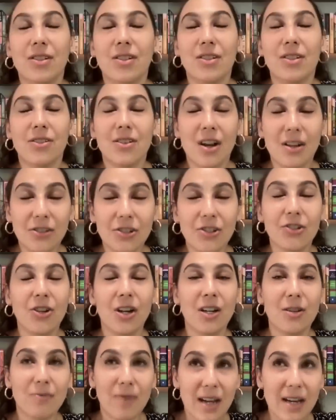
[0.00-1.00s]
you're not just
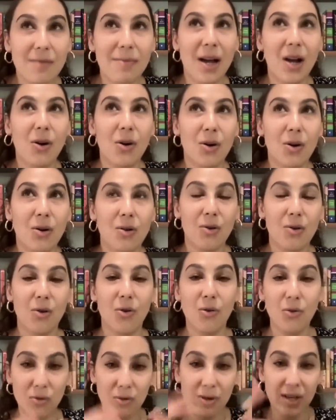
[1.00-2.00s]
trying to write about
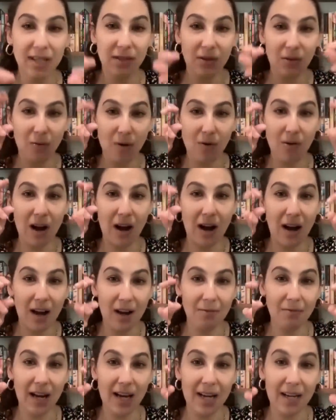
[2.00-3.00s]
who is quote
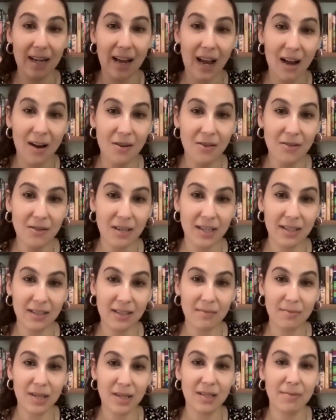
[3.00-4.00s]
hot right now. It's
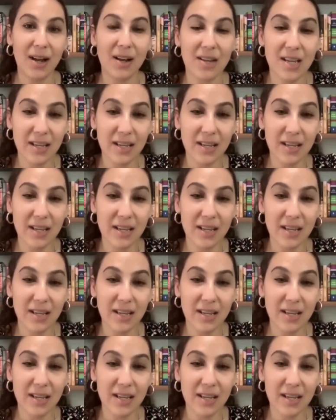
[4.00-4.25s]
it's about